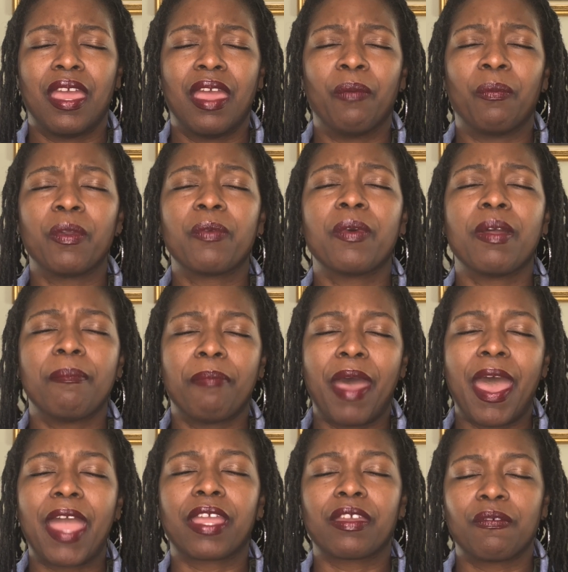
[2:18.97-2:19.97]
And we went
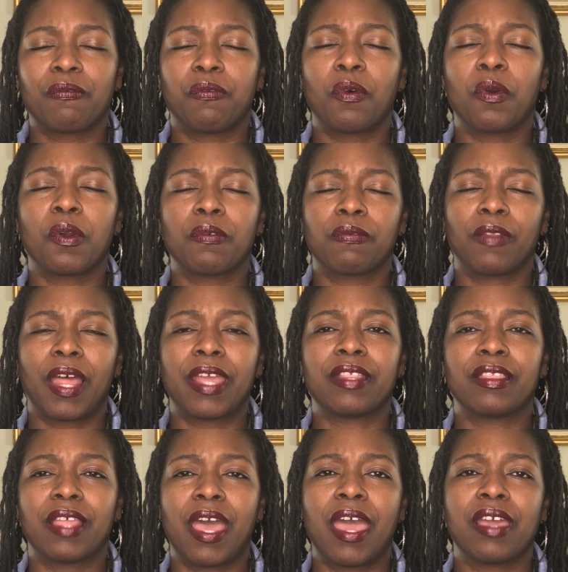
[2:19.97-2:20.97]
back and forth
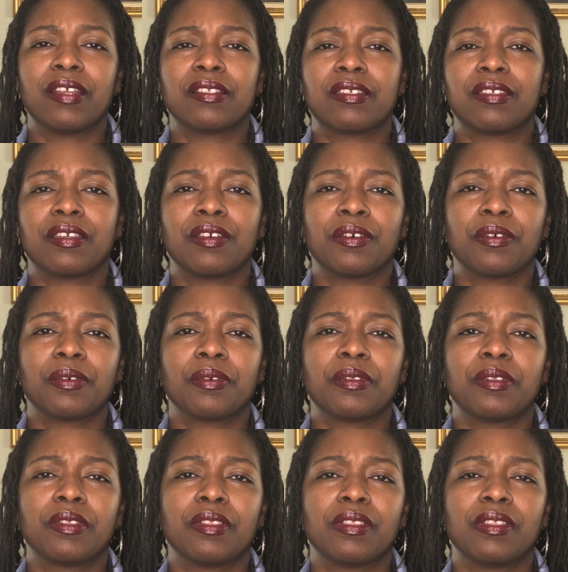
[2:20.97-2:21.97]
like that
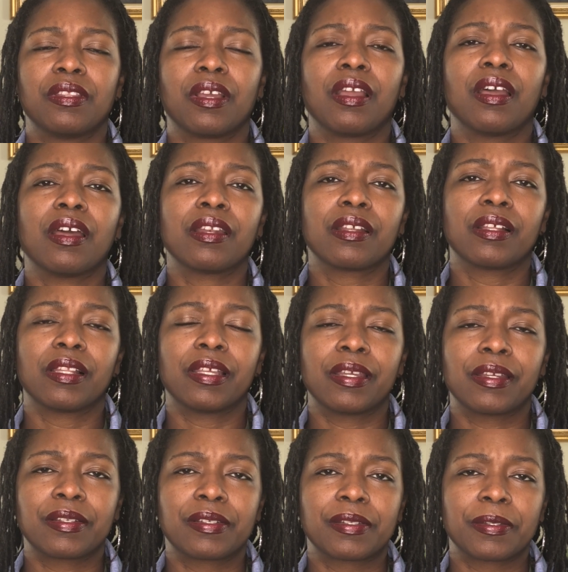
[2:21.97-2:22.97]
until the gun
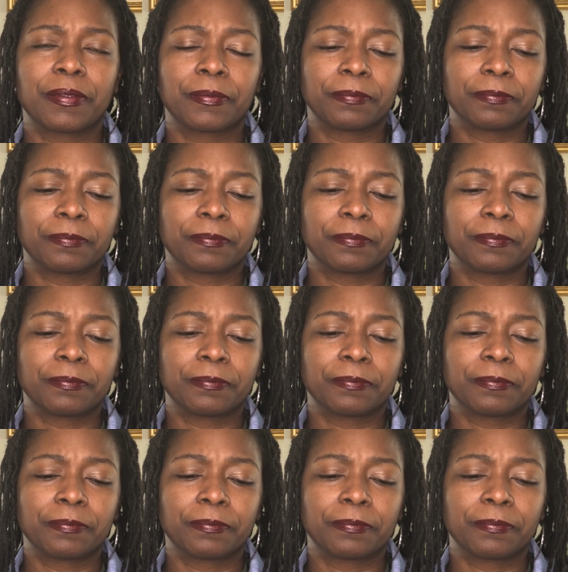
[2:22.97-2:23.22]
clicked.